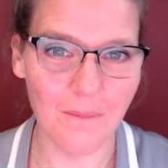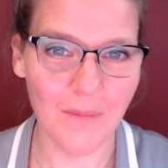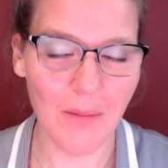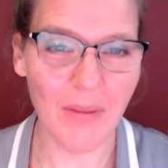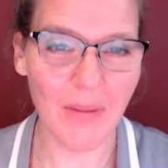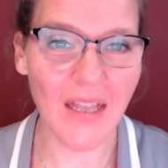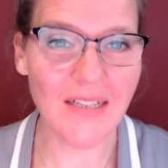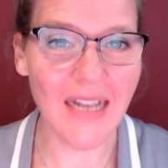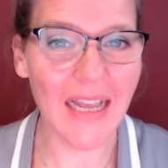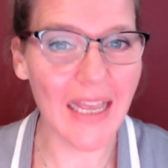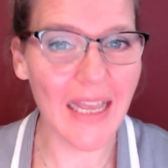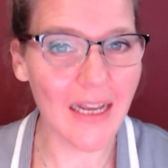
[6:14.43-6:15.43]
Because I
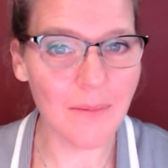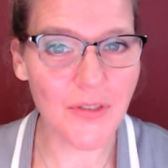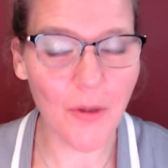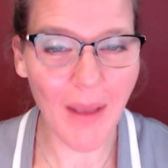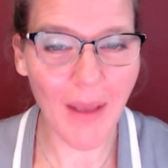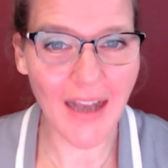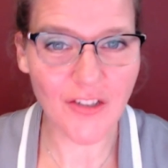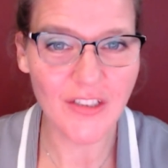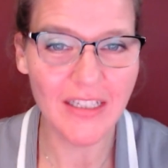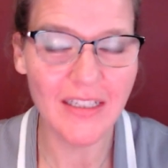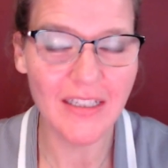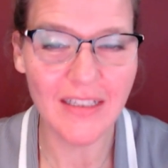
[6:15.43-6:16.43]
am so
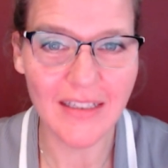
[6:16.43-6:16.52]
passionate,